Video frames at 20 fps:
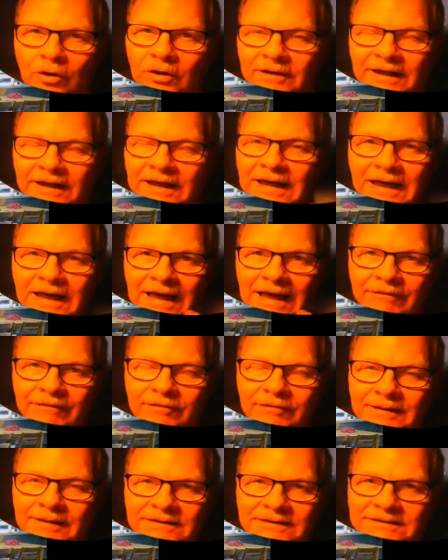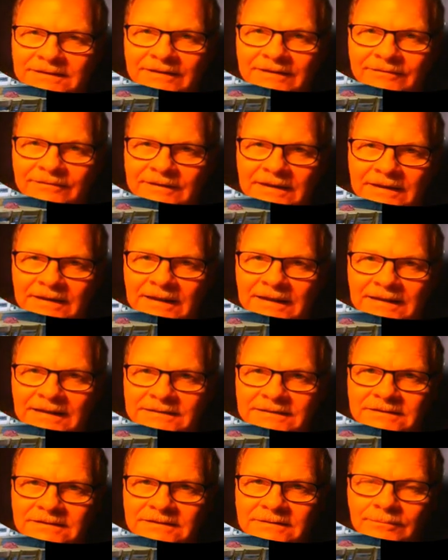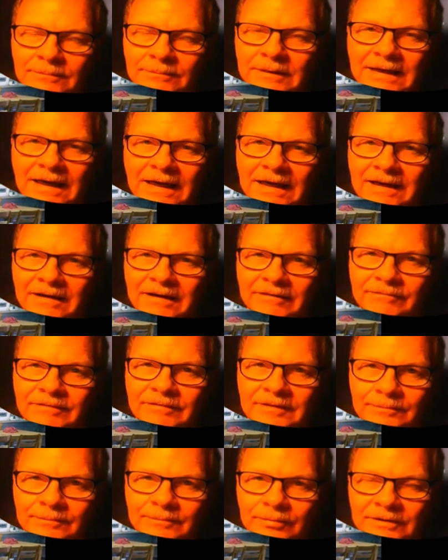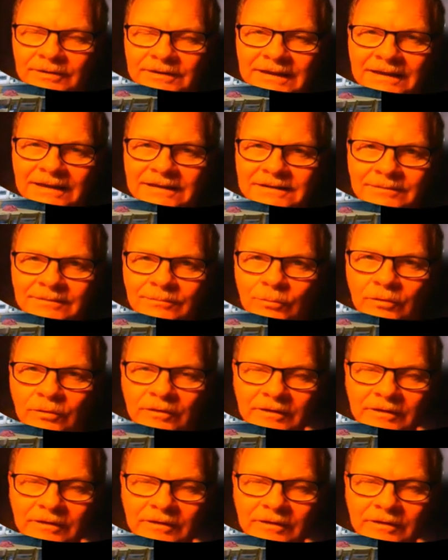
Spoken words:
and laugh about safety glasses, but I have been protected more than